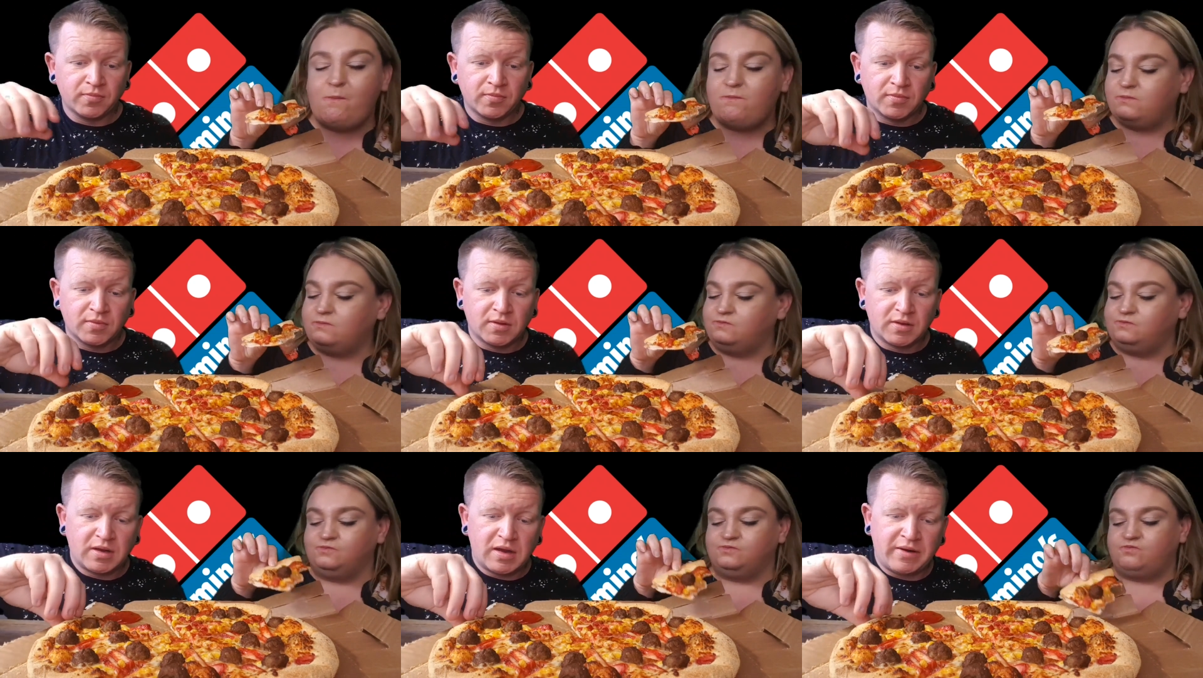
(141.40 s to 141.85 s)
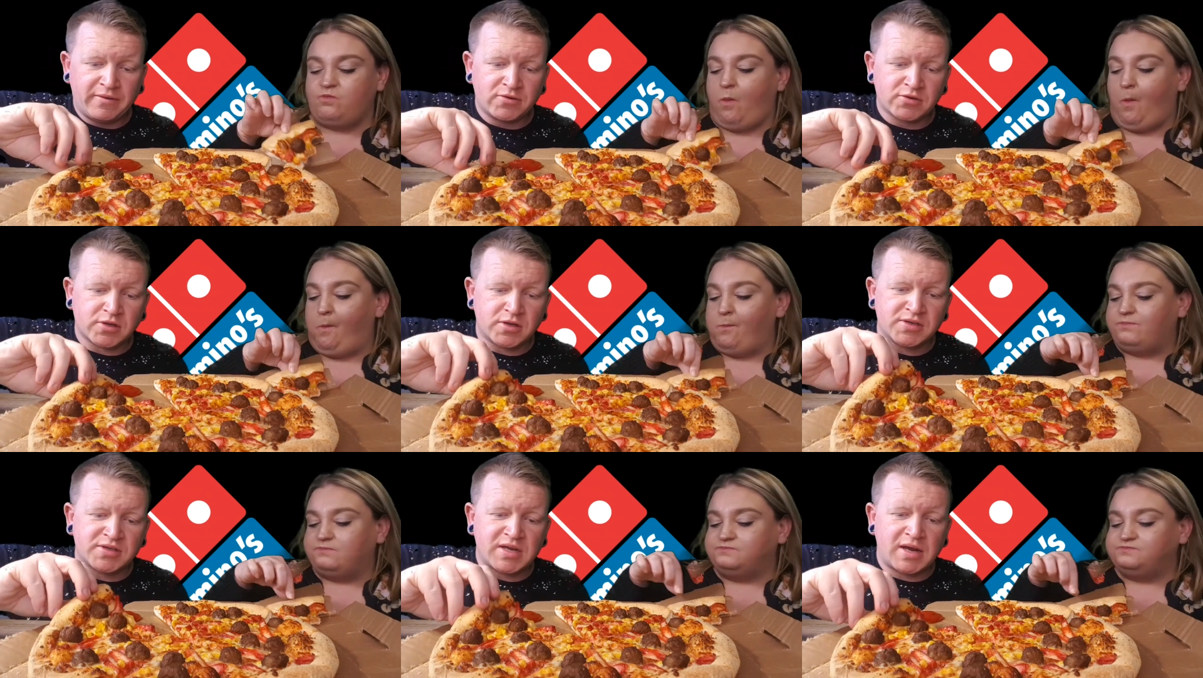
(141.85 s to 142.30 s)

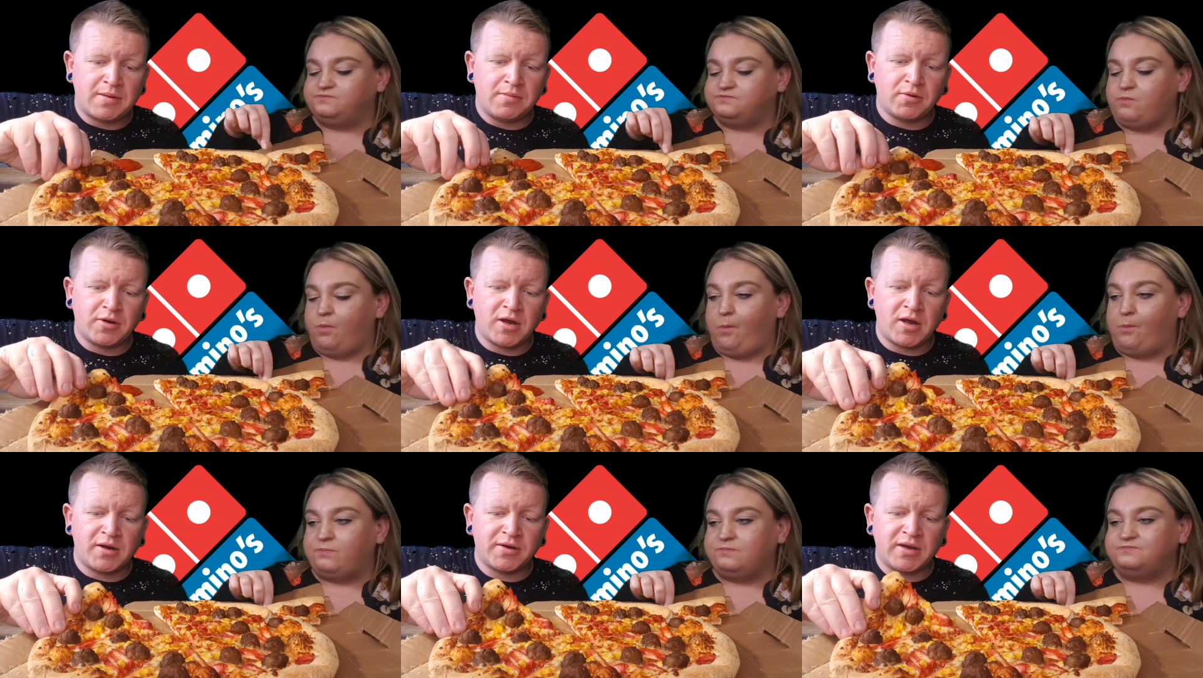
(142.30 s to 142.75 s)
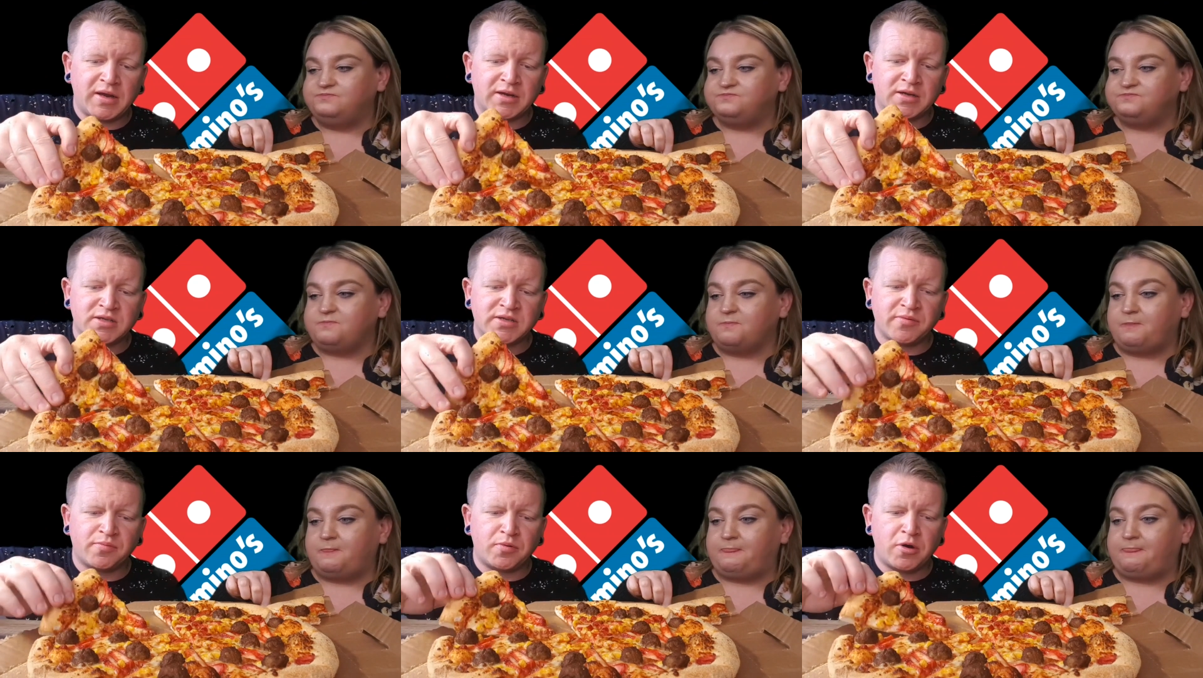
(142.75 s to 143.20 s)
Speaker 1: everyone's got the same bloody idea,
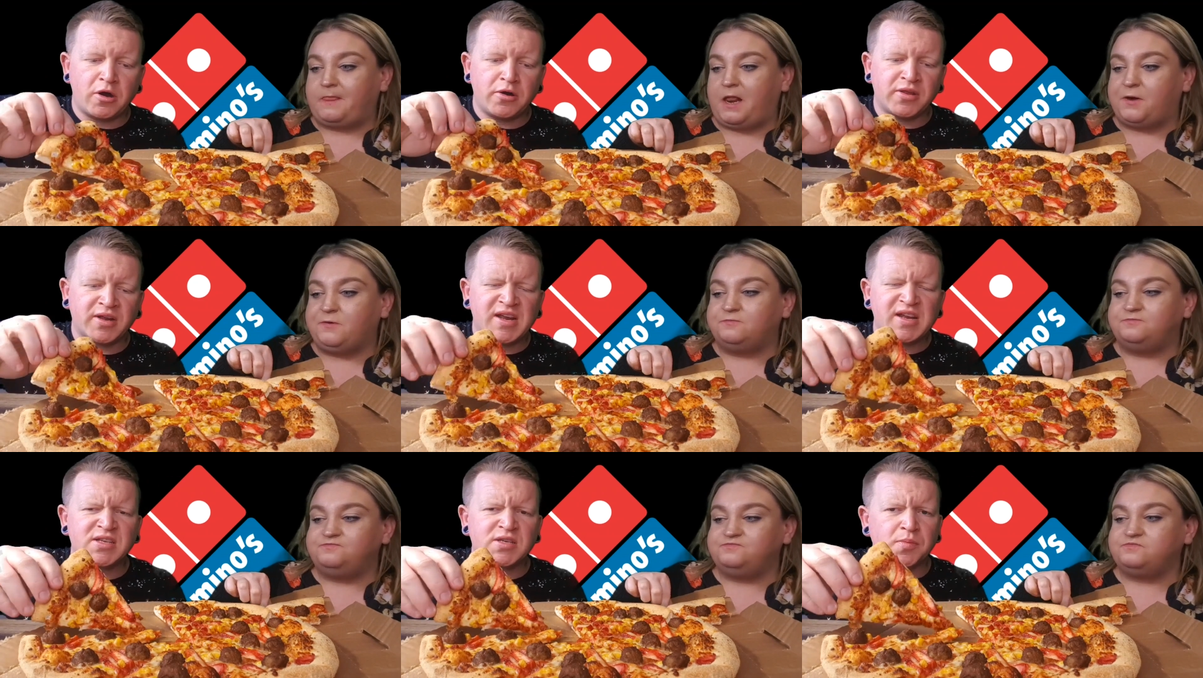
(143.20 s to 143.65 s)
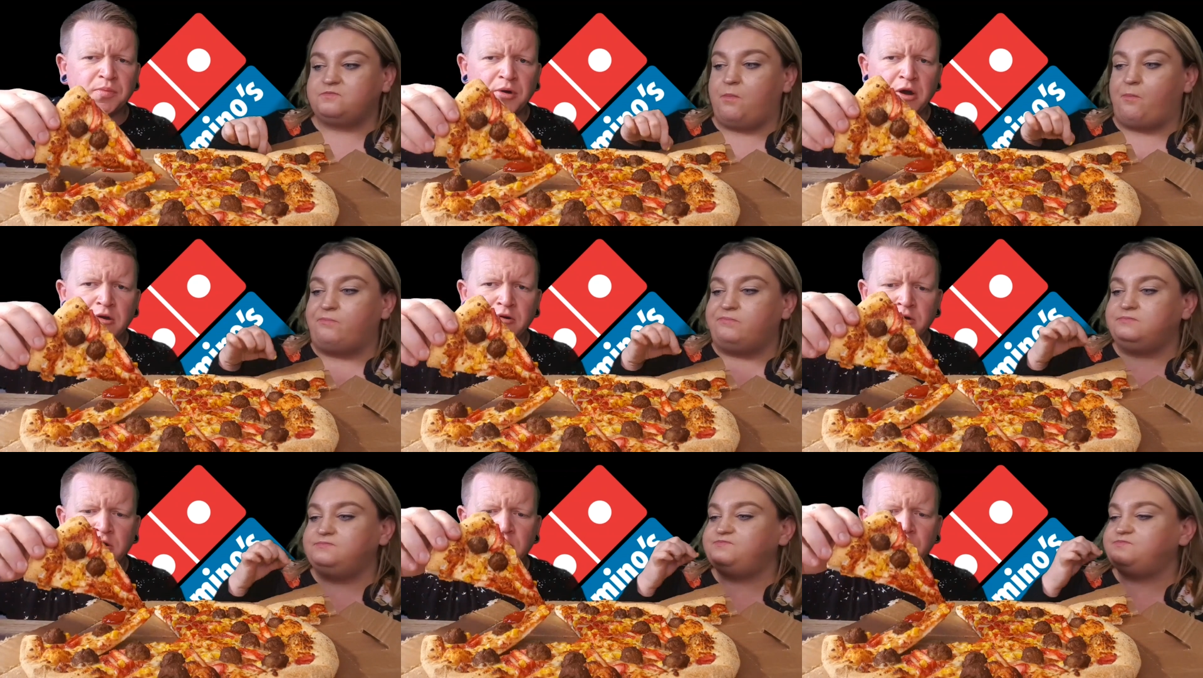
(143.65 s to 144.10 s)
because the kids are
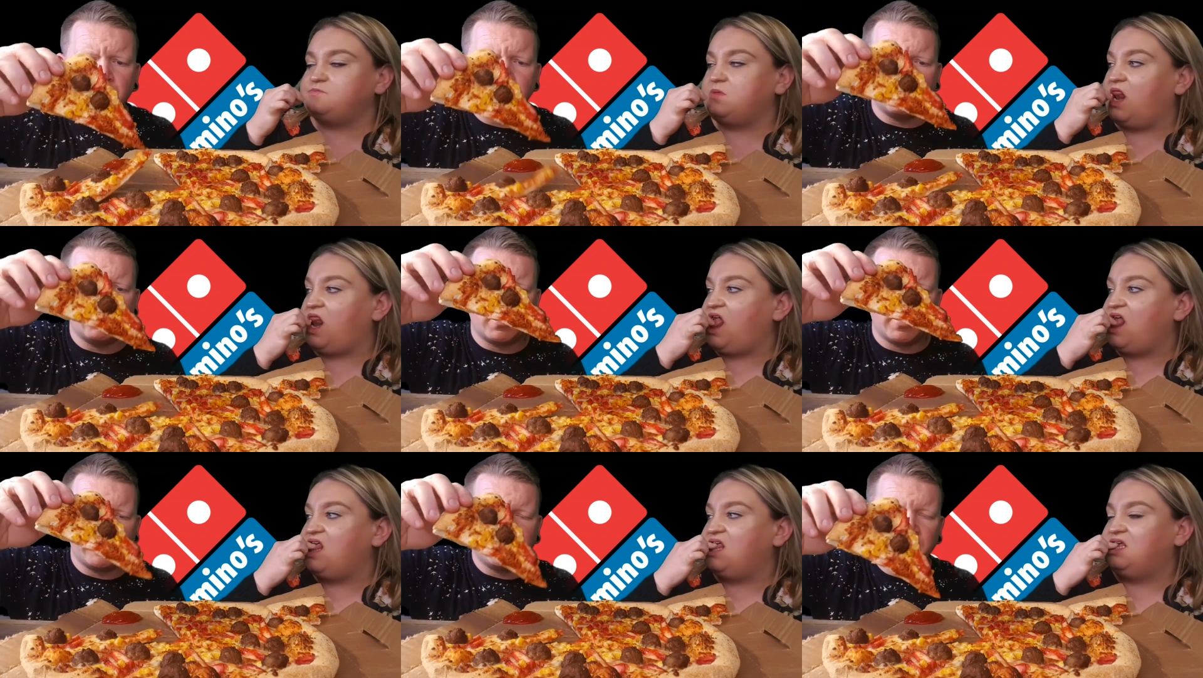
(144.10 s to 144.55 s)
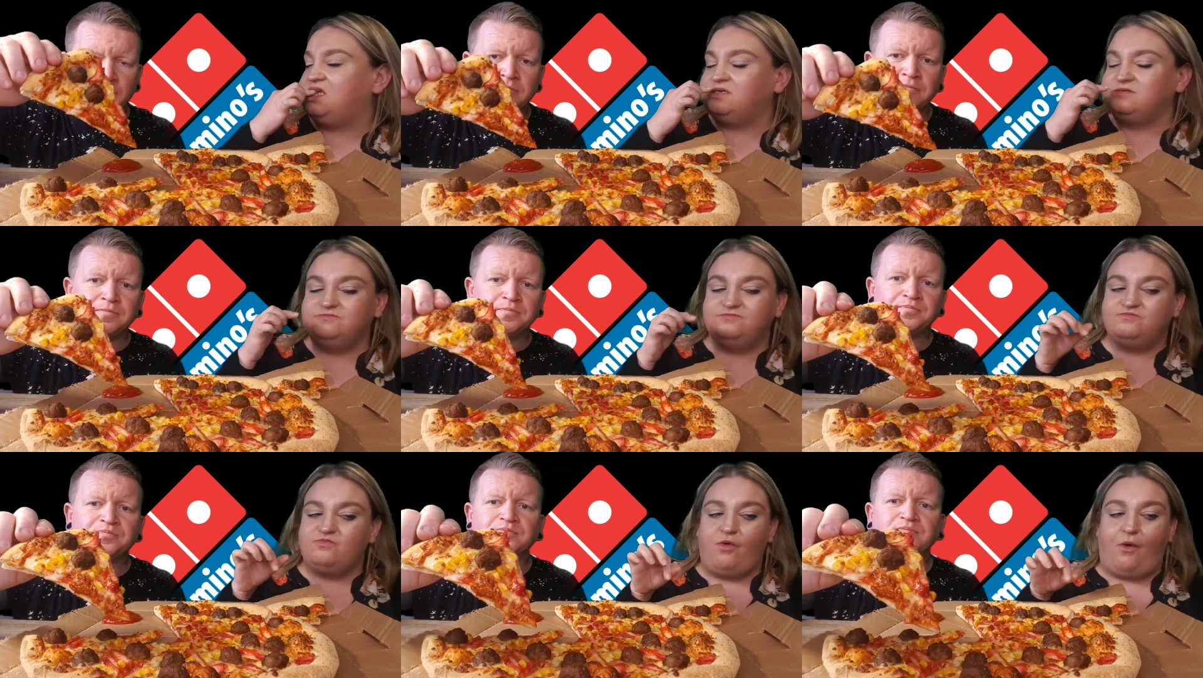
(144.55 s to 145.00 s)
broken up or whatever.
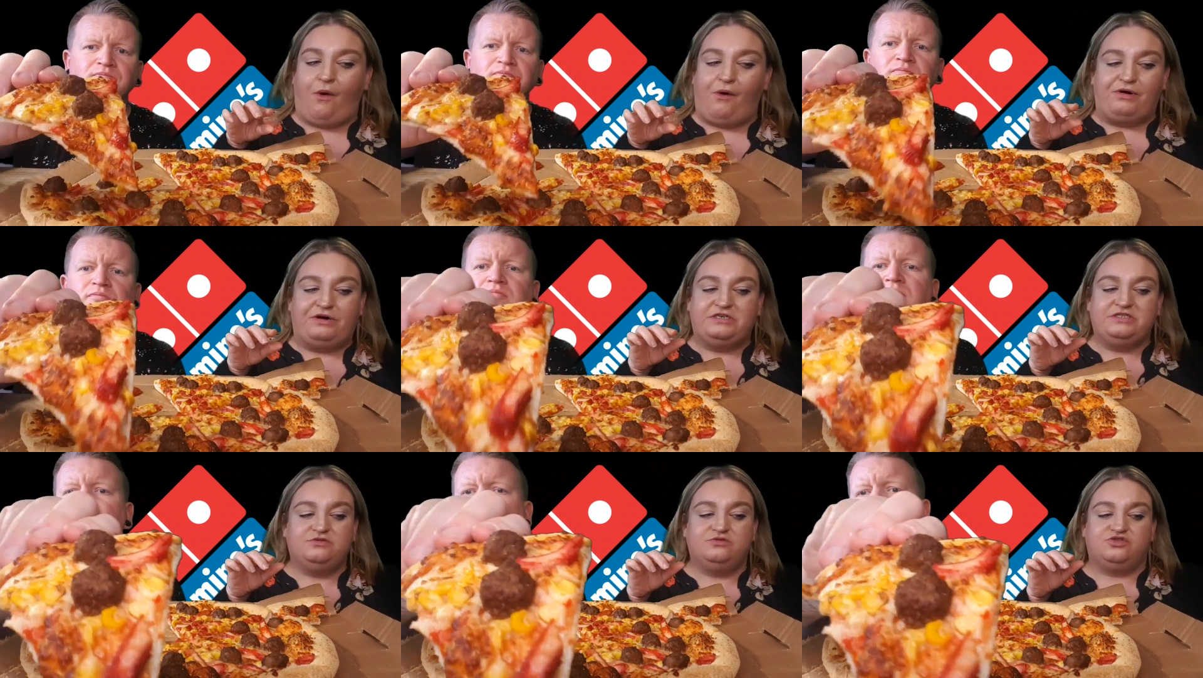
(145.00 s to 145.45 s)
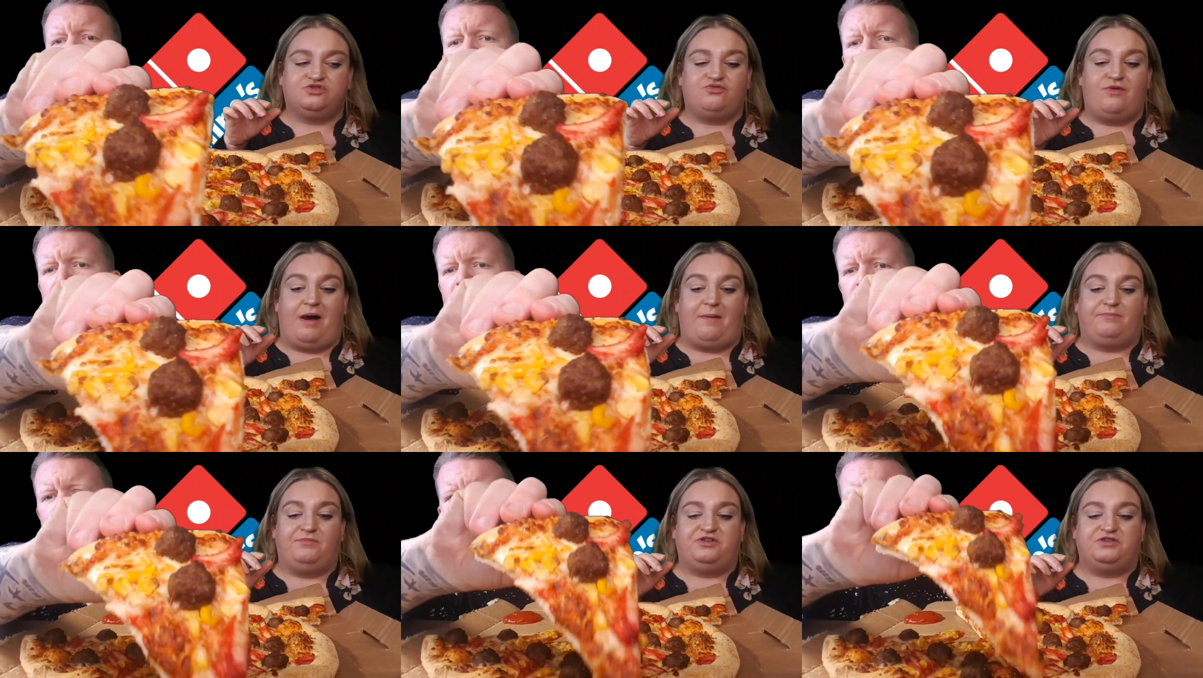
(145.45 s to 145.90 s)
It was
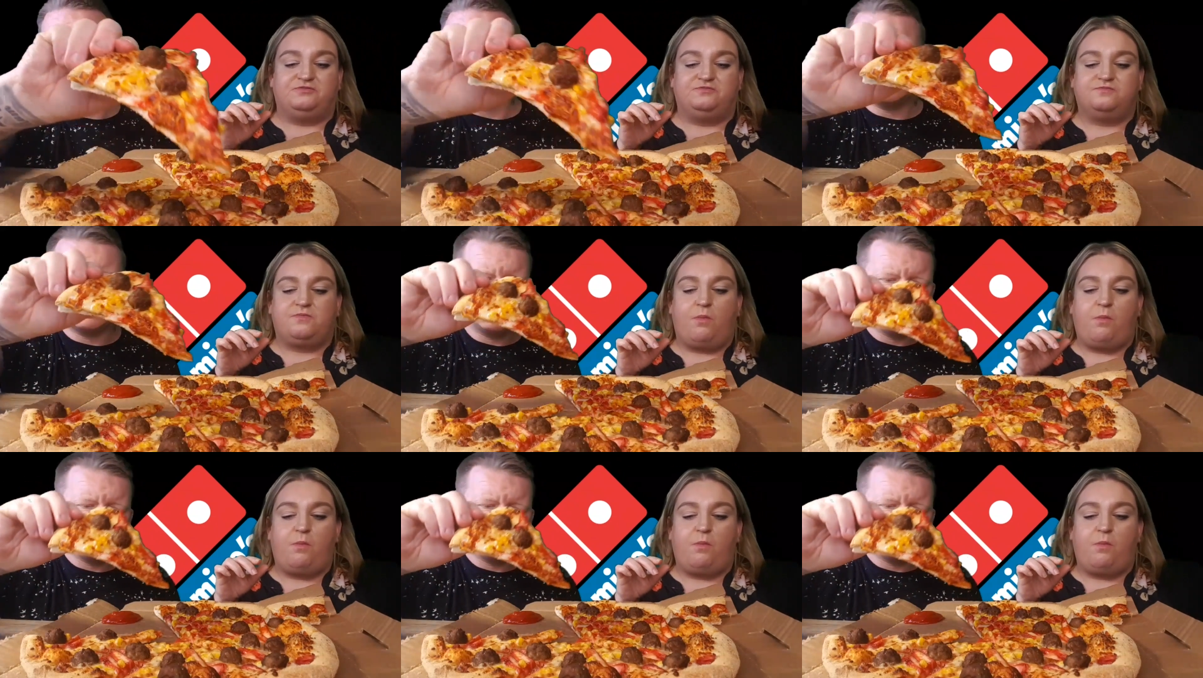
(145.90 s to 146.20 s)
rammed.